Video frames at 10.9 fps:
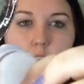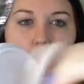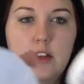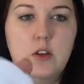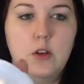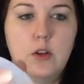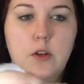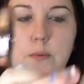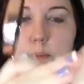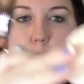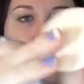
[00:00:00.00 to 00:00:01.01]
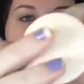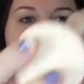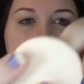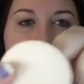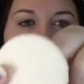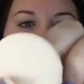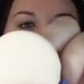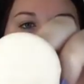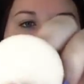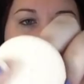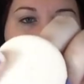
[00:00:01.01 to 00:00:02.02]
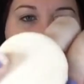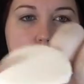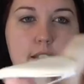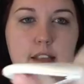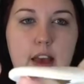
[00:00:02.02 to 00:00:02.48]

little pad on it like this.